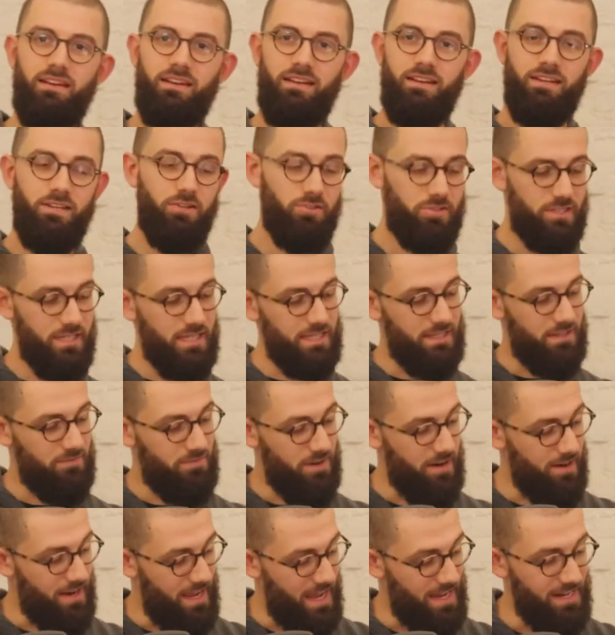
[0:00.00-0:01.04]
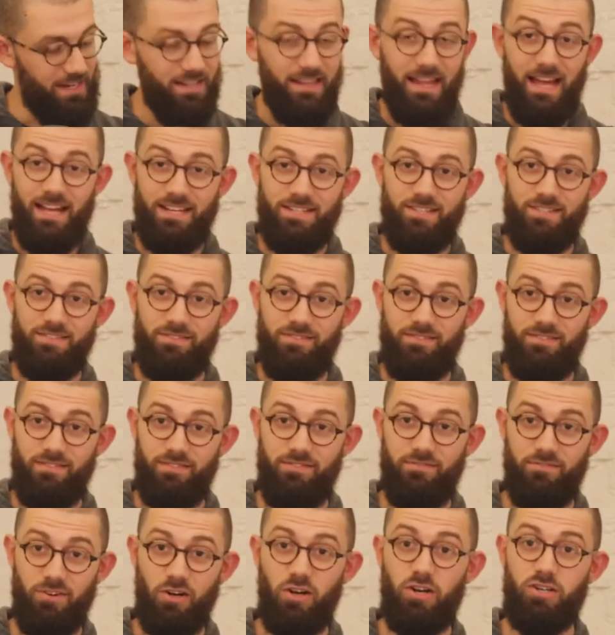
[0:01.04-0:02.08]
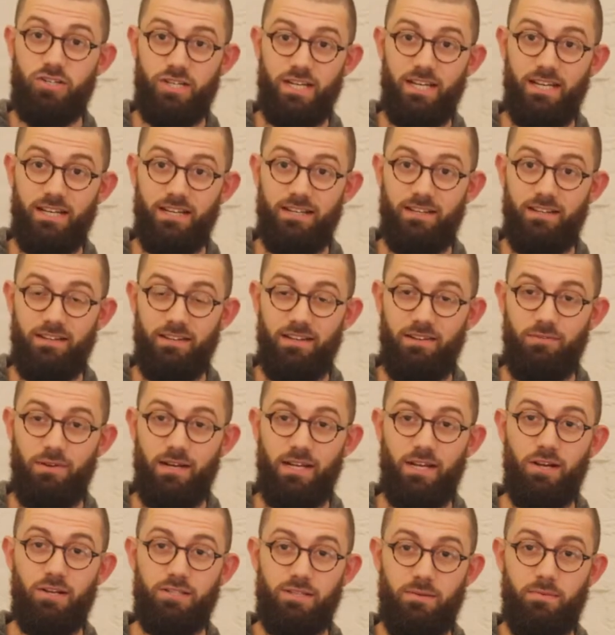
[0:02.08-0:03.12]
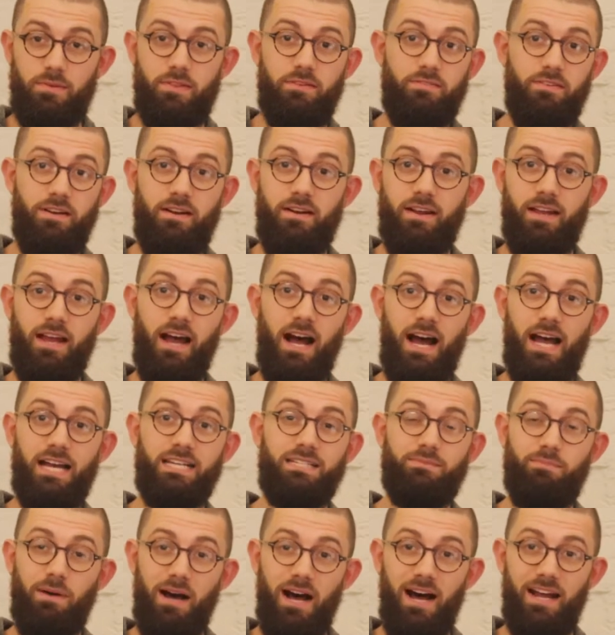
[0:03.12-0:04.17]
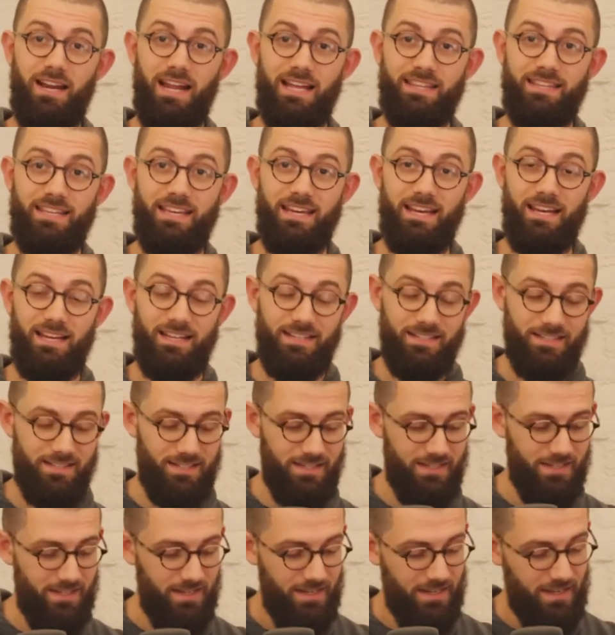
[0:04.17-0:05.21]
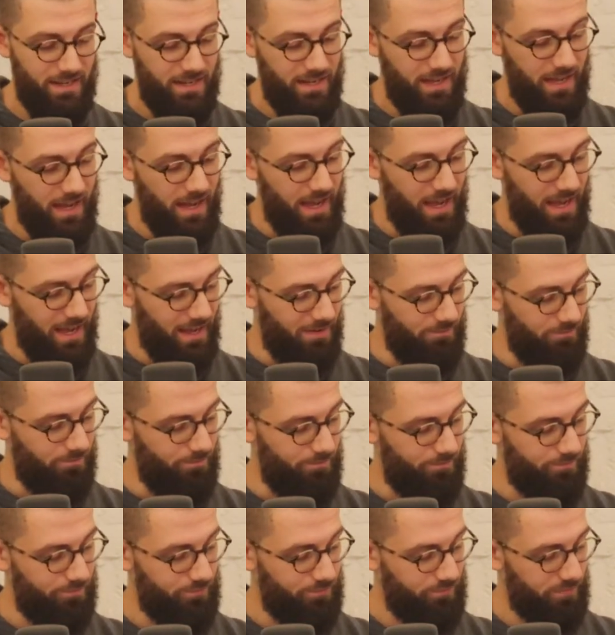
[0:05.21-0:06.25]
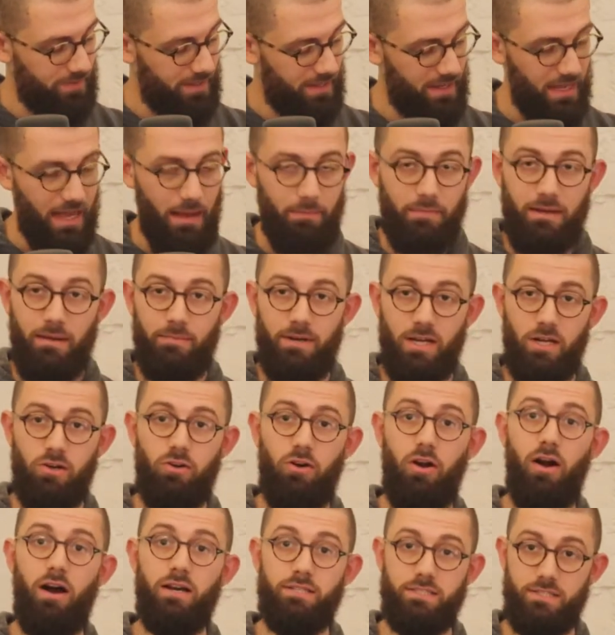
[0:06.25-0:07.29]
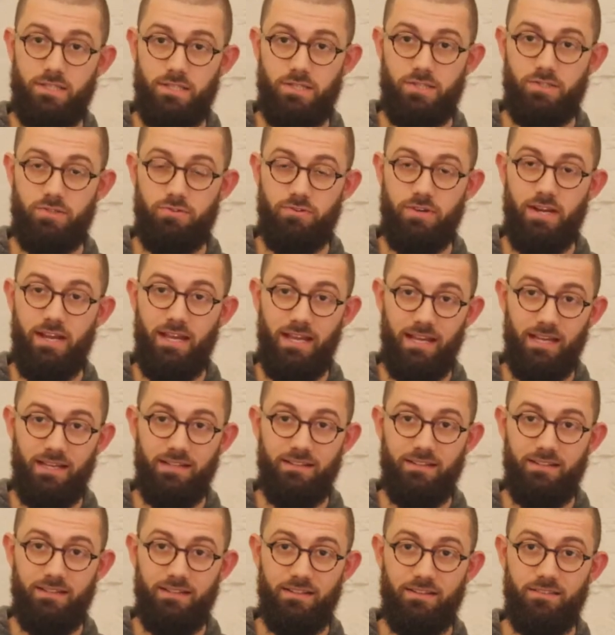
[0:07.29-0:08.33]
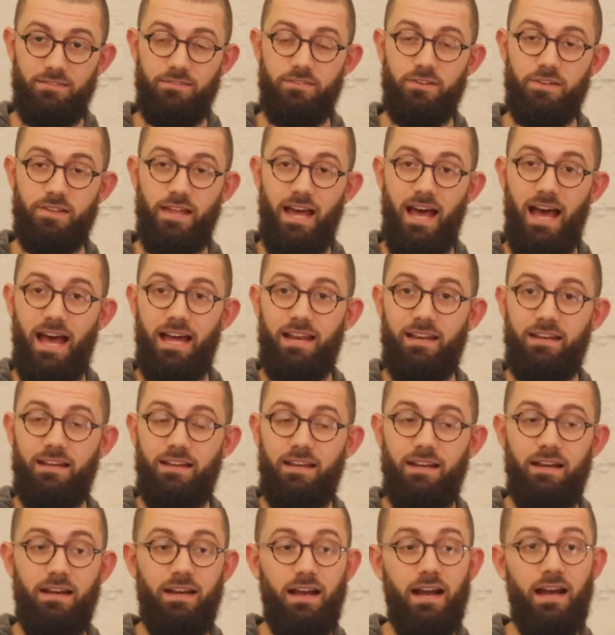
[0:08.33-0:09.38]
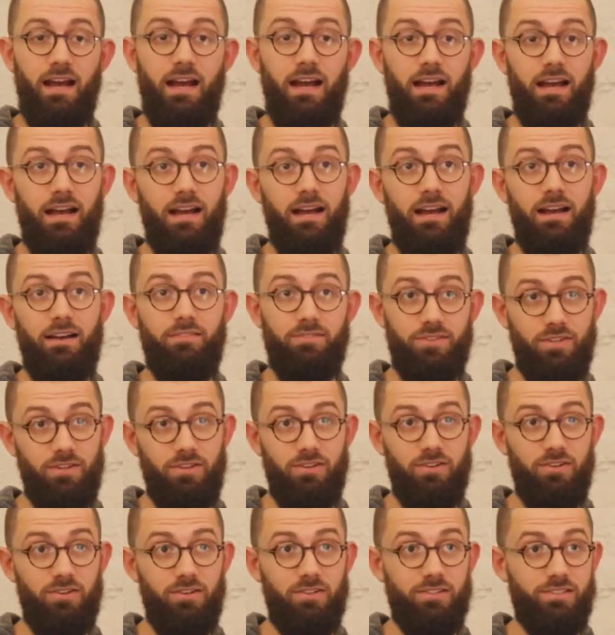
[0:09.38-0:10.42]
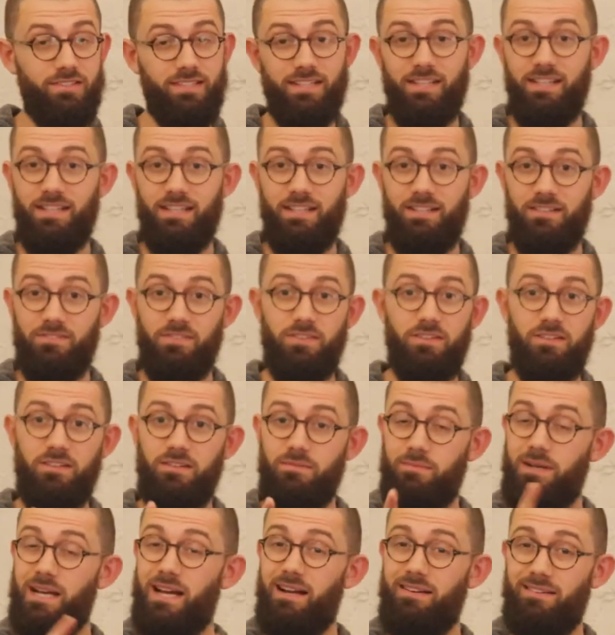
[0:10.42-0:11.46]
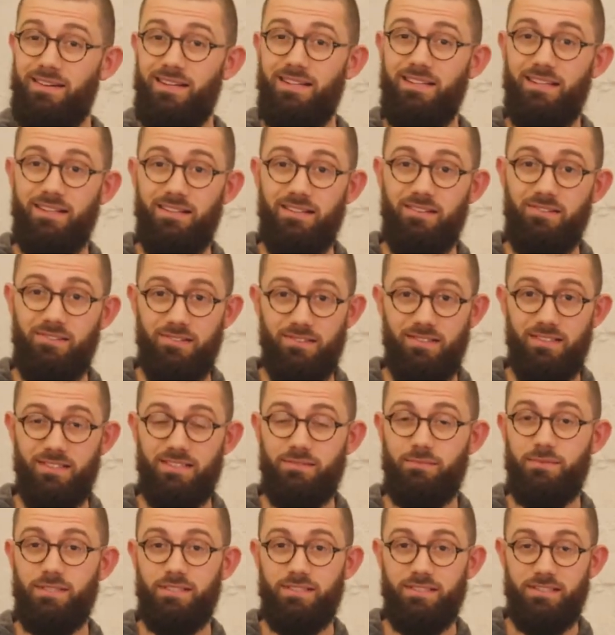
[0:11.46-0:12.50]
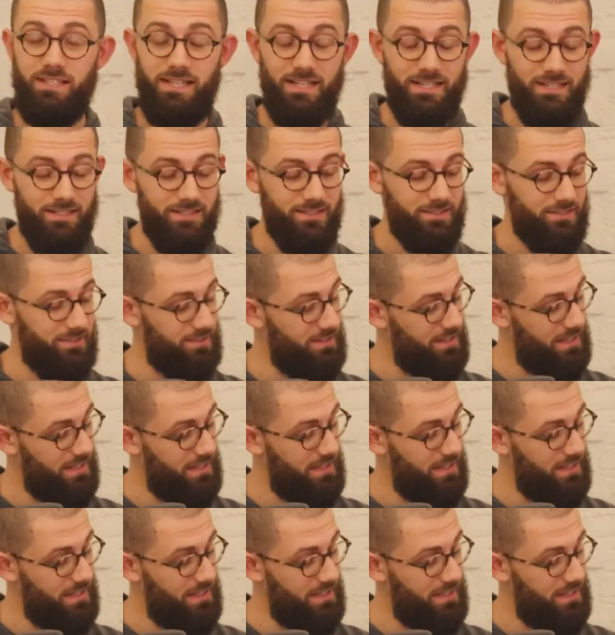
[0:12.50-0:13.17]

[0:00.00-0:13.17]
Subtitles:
You'll see at the very end of that version, when it goes up to the very high spot at the end, I'm coming across the string for that, have yourself a merry little Christmas now.